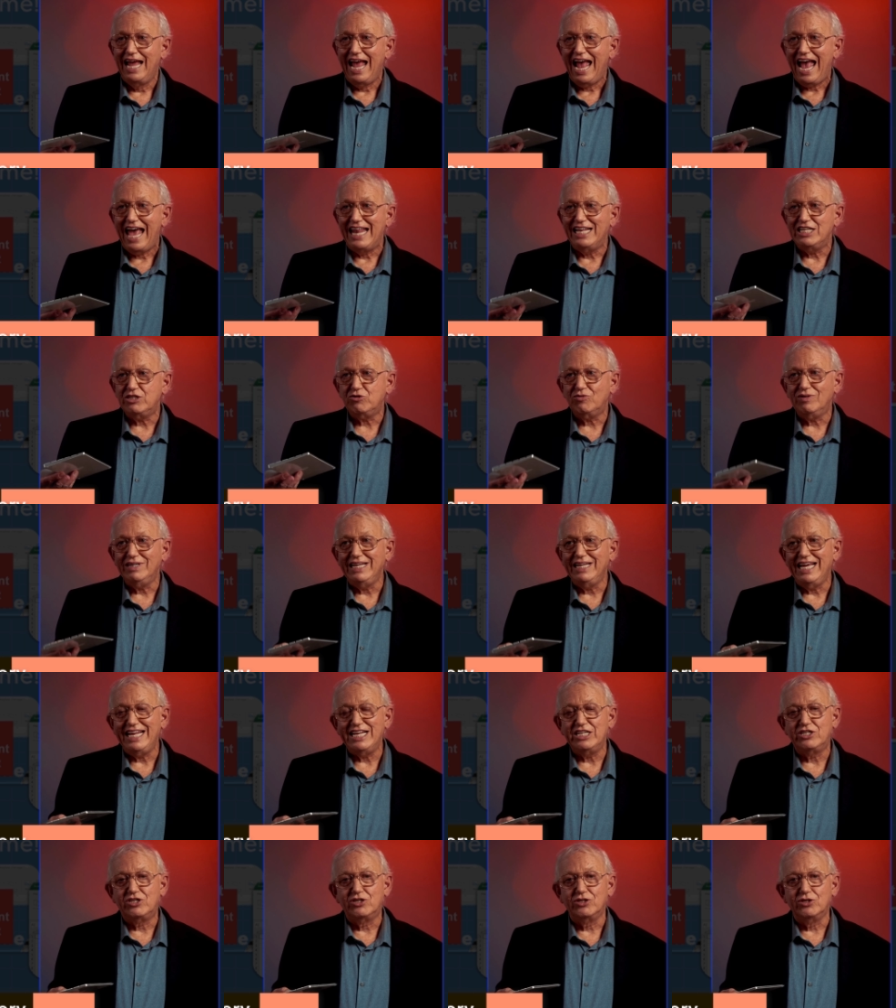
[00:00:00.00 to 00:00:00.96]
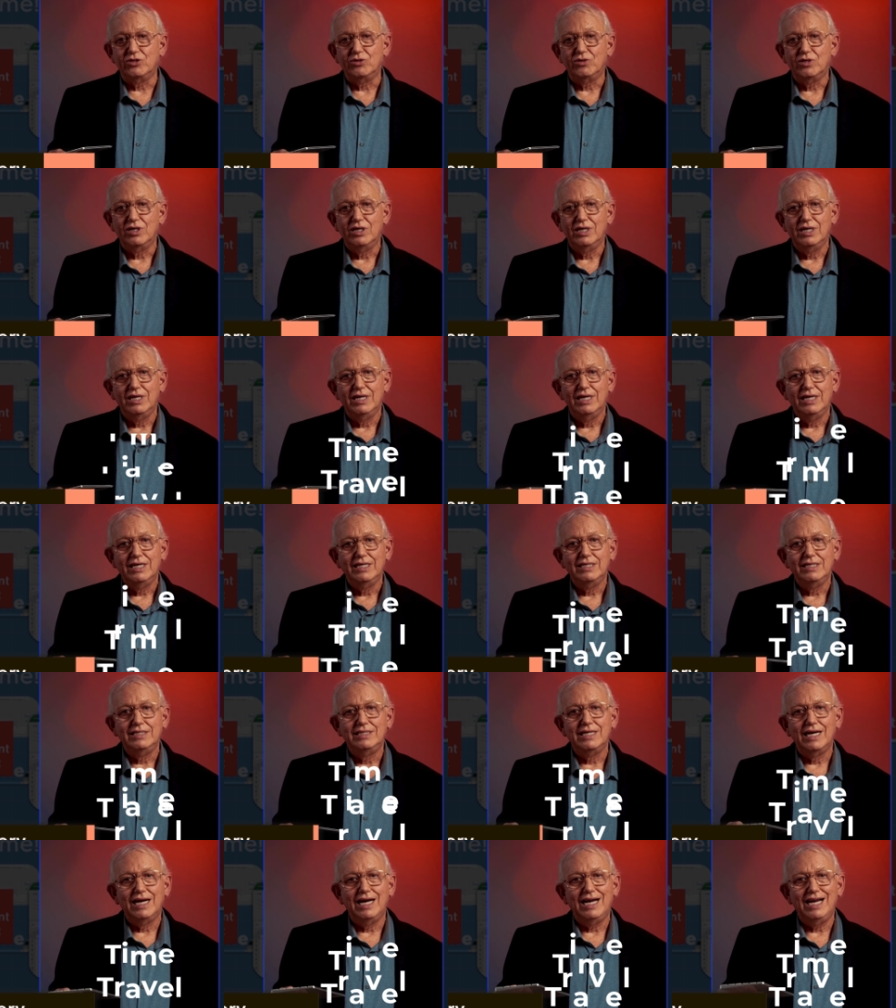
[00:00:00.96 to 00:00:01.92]
and it's related to
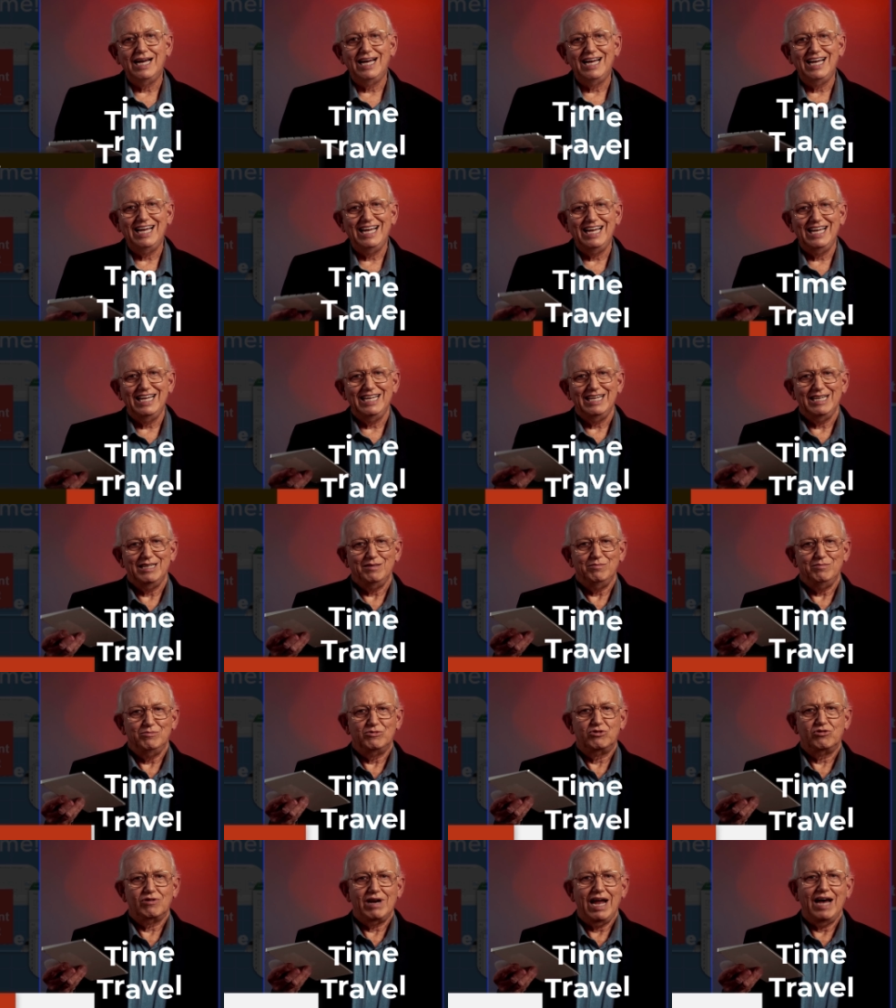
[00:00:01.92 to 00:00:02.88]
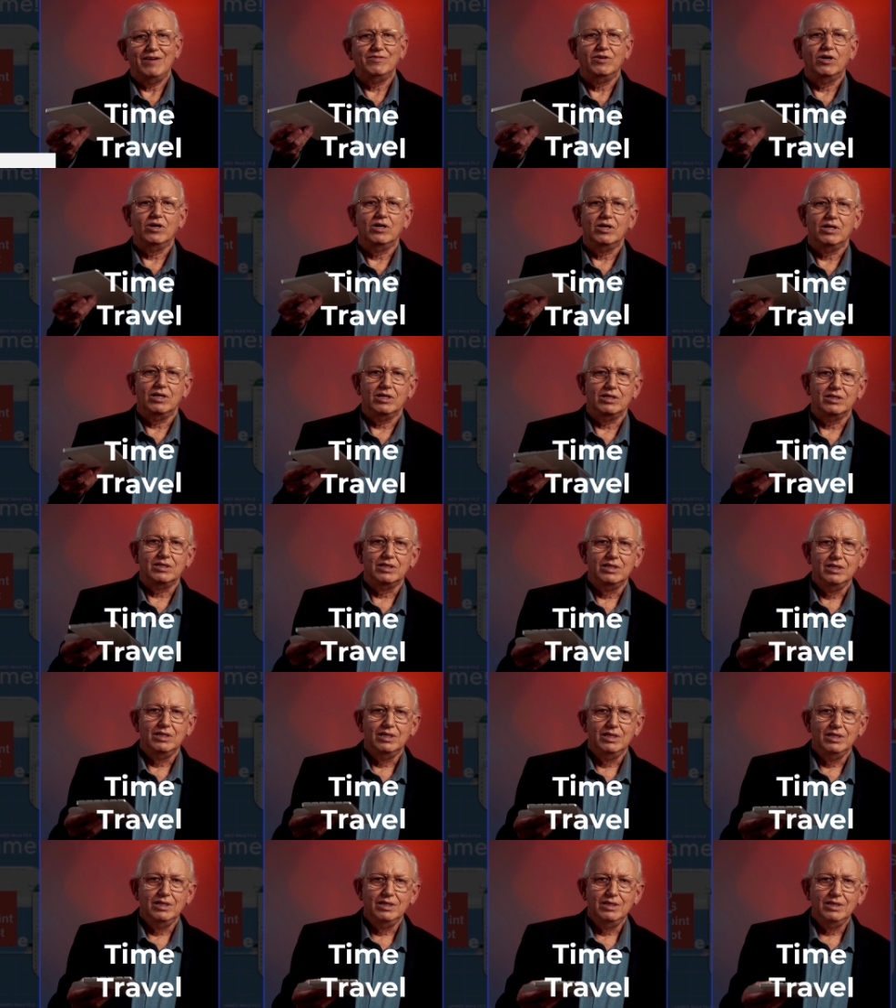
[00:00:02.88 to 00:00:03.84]
time travel,
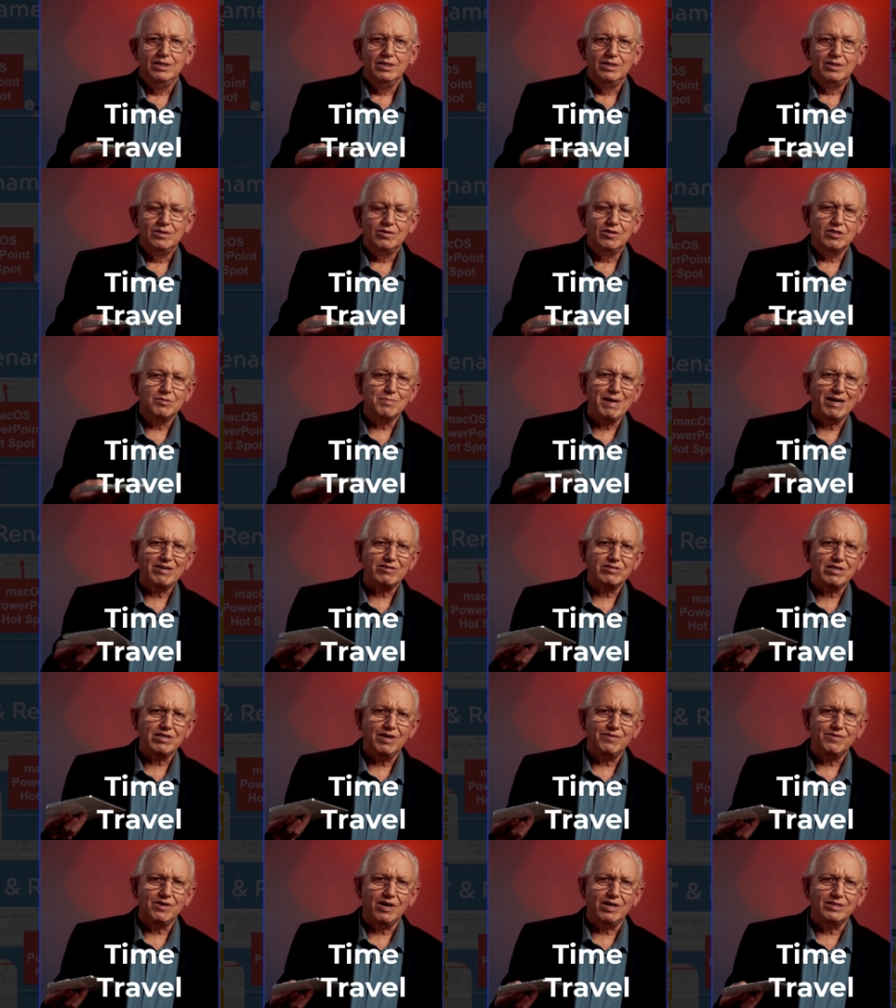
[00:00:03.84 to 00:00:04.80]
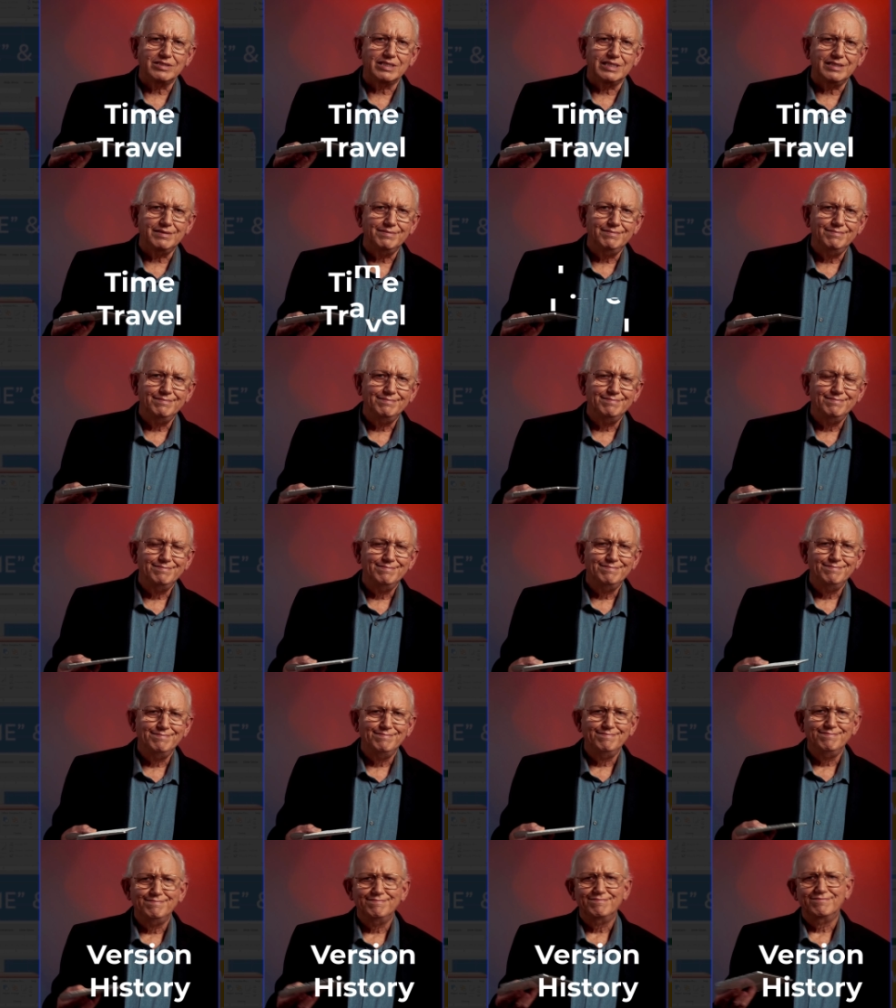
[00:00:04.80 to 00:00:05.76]
or as Microsoft calls it,
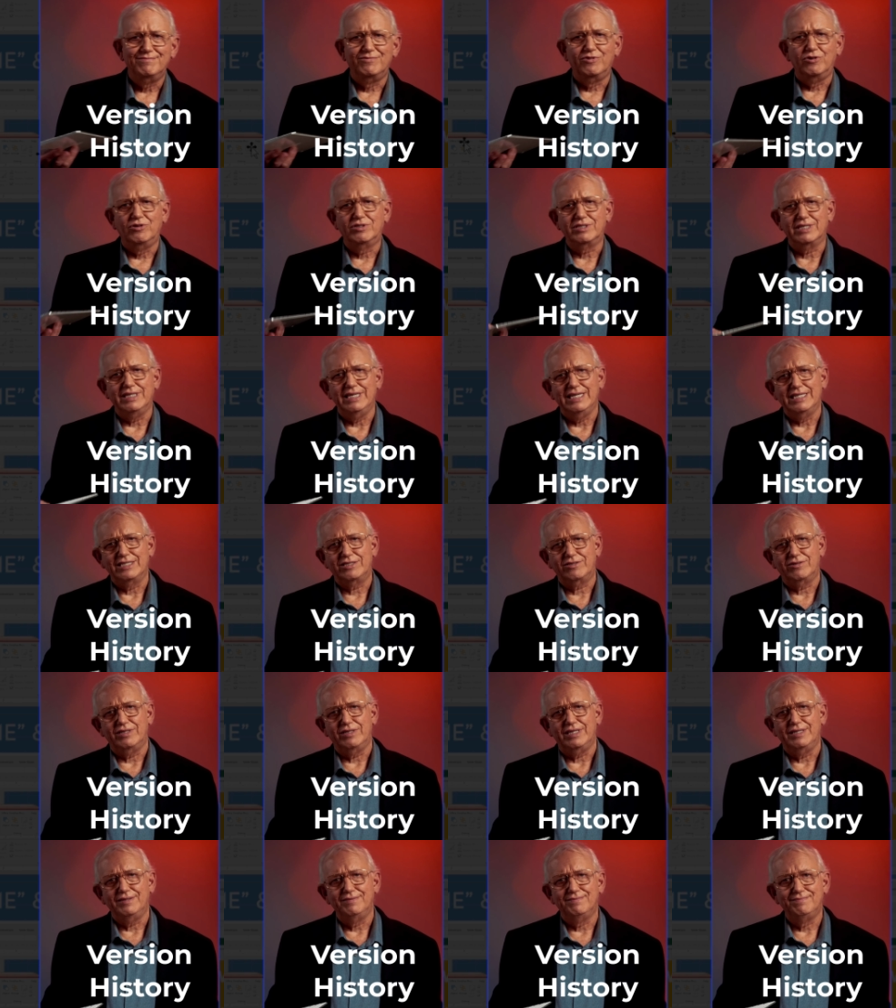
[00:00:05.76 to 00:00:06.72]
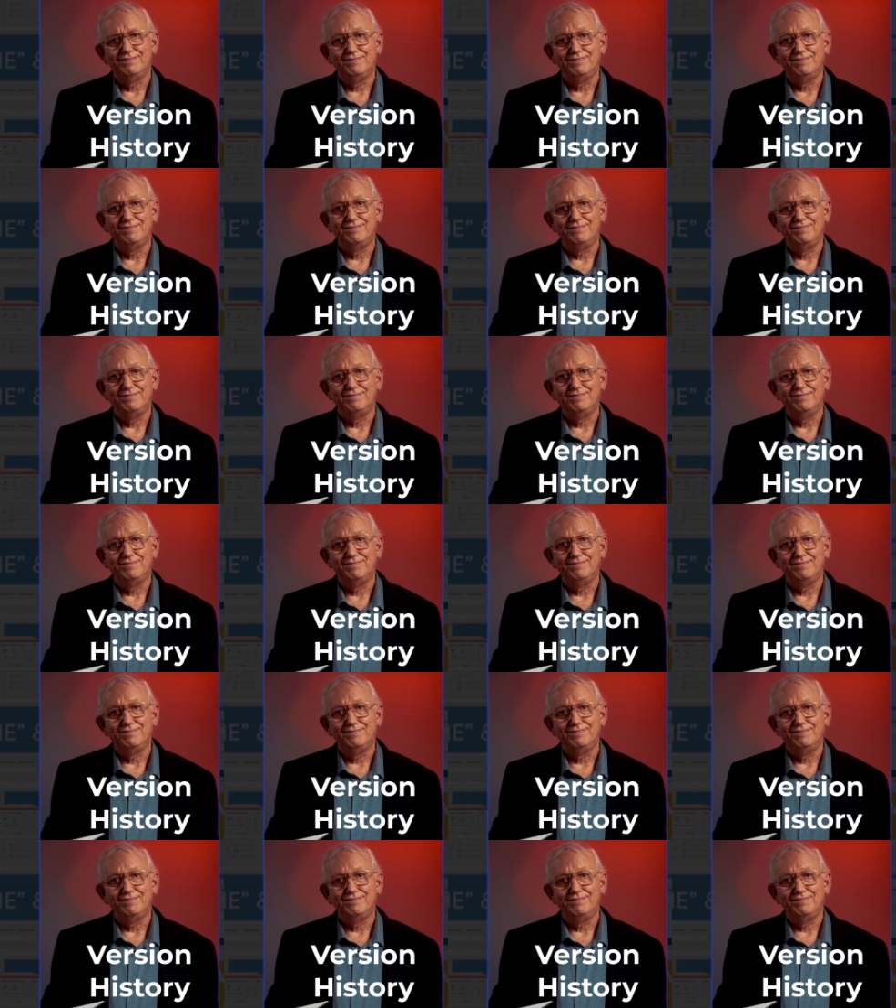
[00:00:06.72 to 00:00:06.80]
version history.